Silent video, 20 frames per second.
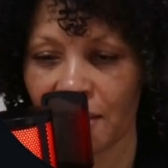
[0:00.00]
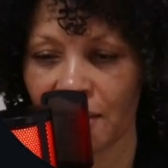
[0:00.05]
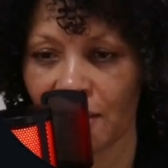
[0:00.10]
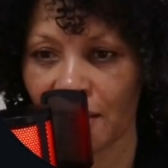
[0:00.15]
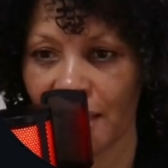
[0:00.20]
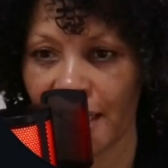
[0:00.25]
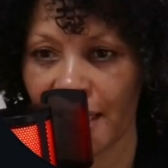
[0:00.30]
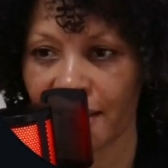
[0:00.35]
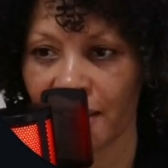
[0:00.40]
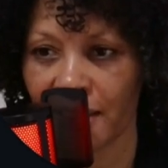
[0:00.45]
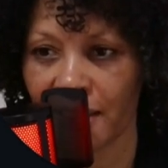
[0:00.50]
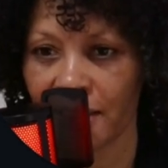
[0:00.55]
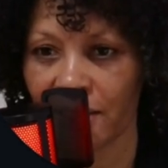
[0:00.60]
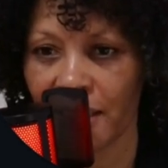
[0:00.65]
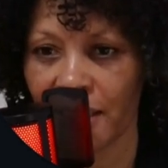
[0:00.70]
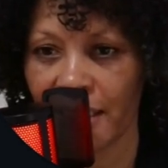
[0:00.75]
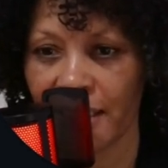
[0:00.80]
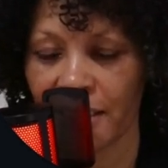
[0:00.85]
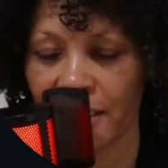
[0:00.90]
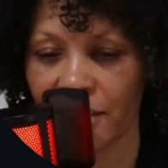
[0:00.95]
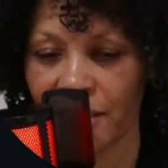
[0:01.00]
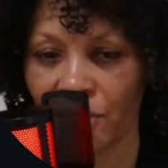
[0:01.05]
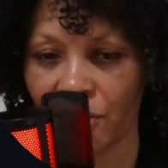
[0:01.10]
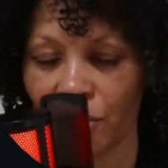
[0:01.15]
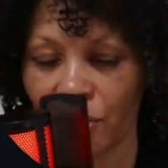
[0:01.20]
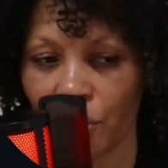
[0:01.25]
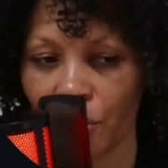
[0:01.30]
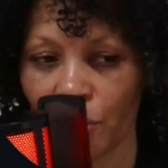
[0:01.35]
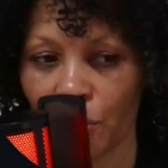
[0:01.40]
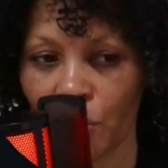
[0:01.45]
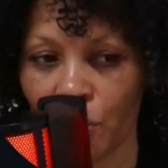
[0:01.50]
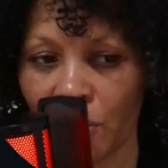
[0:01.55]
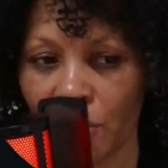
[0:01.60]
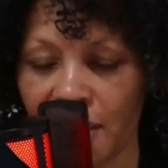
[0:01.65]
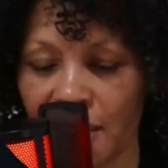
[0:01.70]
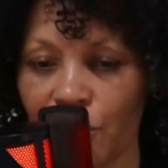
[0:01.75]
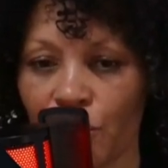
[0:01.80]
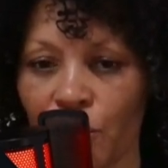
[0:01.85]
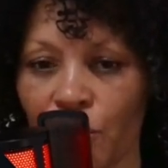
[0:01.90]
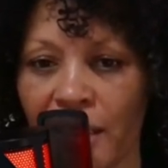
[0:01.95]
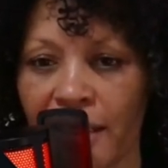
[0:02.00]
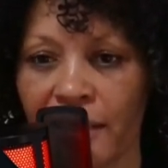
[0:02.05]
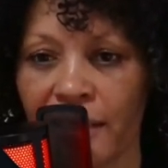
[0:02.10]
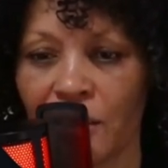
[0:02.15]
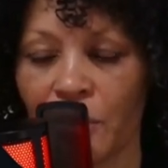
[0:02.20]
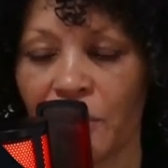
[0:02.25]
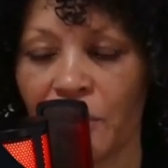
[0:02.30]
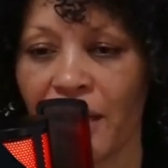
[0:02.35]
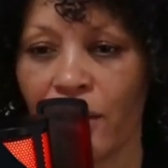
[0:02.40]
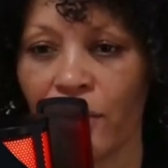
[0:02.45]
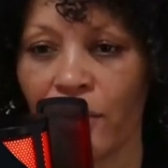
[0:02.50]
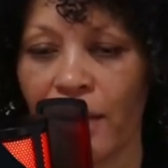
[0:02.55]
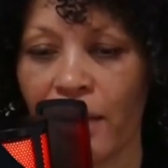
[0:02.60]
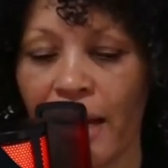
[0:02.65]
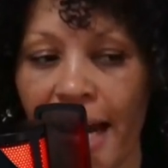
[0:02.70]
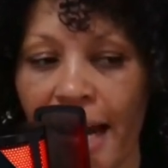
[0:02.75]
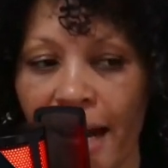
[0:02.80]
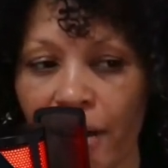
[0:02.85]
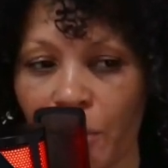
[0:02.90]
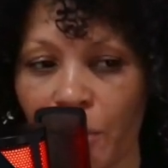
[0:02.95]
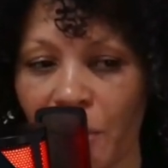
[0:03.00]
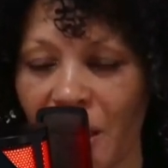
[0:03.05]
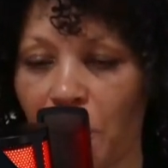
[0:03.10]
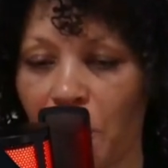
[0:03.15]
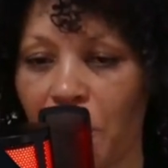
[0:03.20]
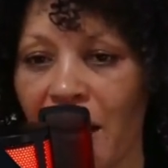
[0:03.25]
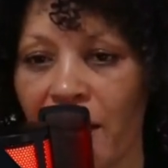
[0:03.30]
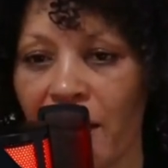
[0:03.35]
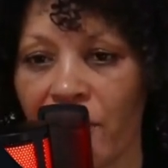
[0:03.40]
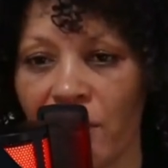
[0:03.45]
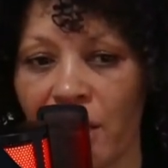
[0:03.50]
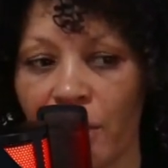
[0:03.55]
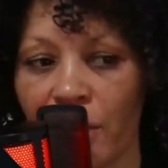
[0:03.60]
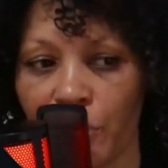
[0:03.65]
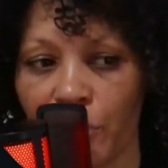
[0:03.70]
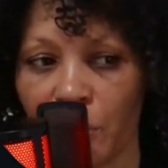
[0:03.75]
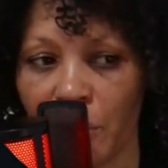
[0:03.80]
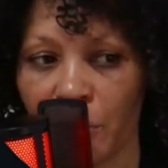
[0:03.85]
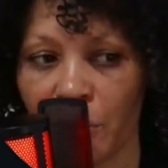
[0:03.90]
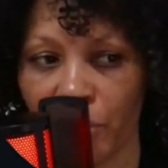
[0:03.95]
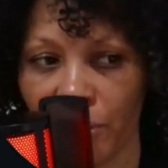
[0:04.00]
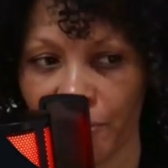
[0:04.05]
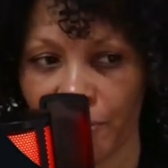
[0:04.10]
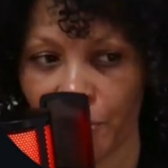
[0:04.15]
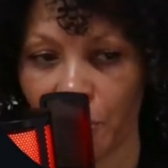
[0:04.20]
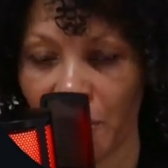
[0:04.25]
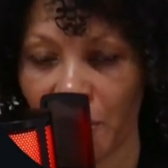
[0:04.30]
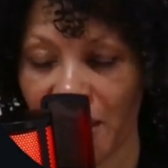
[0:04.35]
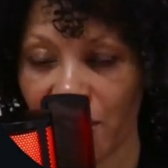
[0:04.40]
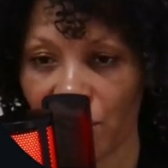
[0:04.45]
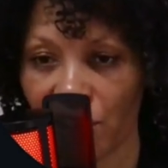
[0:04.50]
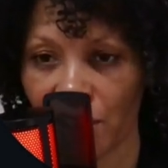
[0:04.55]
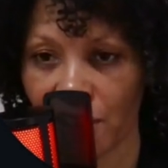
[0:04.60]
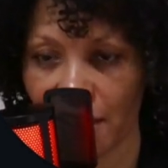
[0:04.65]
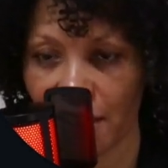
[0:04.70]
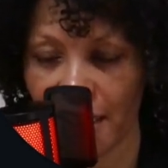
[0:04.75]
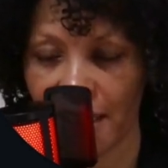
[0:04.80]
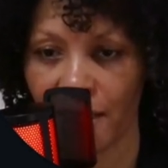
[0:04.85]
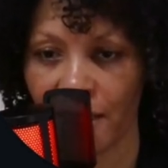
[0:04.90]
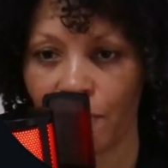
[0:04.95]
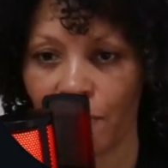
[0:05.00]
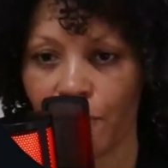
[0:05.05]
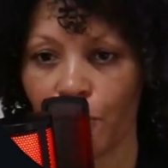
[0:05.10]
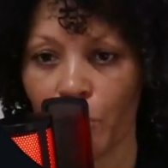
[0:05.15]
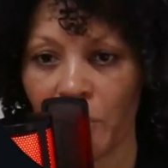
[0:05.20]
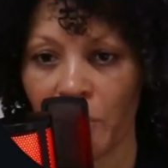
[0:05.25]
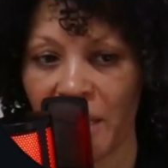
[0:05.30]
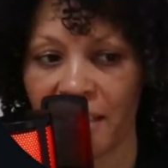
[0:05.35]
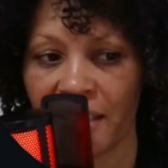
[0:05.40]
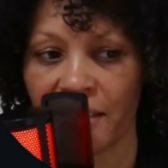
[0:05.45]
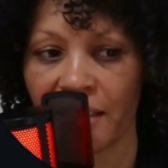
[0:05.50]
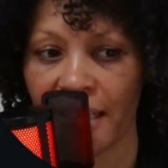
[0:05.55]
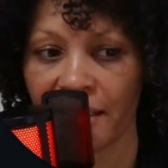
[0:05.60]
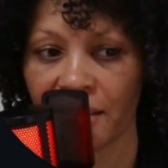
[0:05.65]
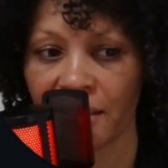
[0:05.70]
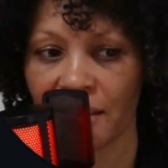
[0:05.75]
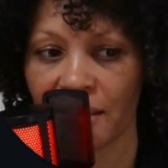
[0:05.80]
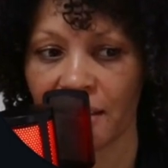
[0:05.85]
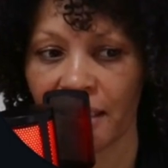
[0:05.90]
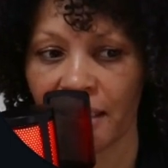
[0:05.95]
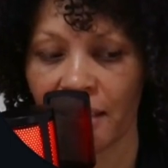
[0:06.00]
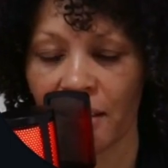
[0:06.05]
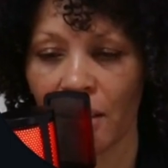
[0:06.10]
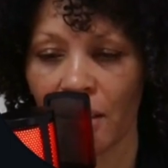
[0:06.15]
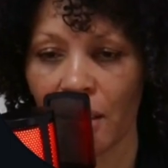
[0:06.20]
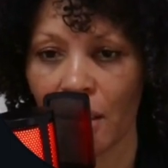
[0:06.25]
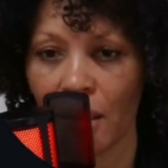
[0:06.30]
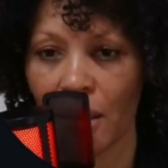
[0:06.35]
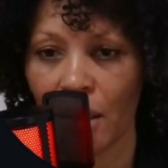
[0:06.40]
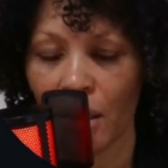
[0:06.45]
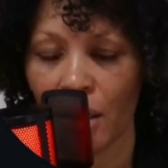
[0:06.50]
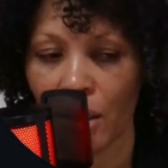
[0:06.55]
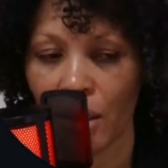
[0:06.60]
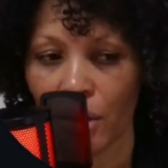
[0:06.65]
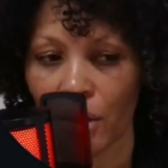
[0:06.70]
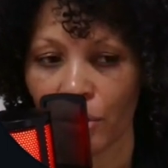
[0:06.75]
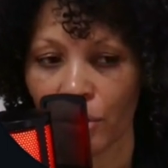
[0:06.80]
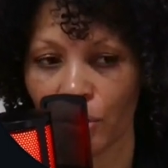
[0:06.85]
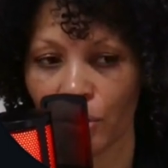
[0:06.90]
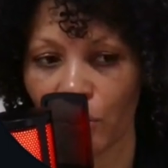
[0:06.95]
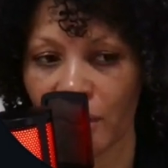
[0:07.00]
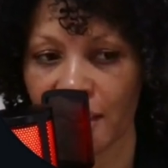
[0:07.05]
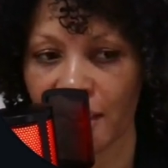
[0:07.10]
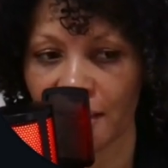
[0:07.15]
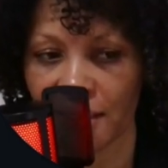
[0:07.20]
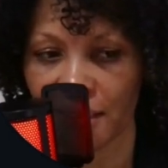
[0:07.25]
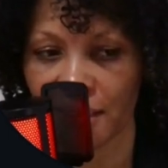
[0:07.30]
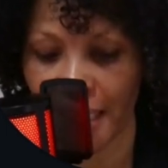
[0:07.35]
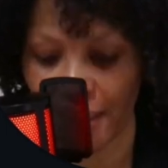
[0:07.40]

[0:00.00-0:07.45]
lesson is to teach you guys about how to make Python remember information and format it nicely. So let's say